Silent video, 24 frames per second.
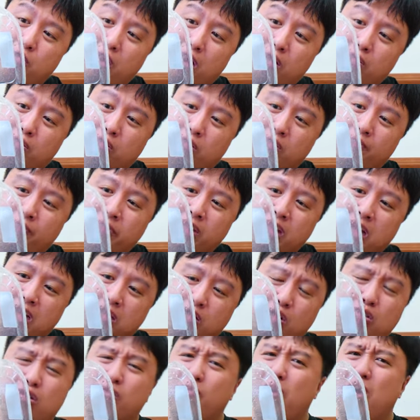yuan, so
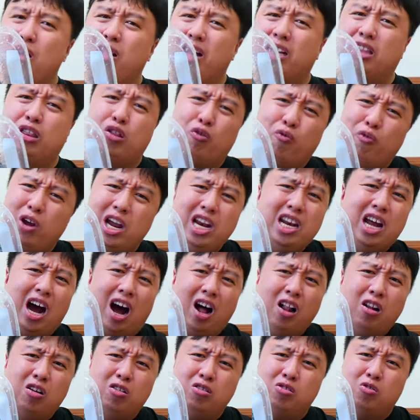it's around like
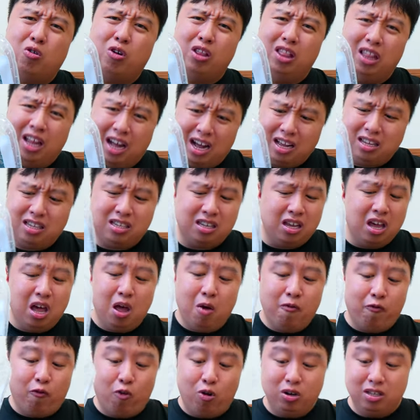$3 or less
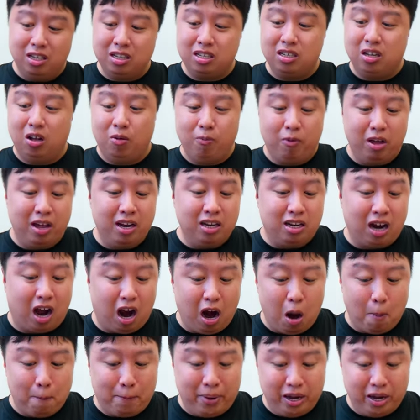for this entire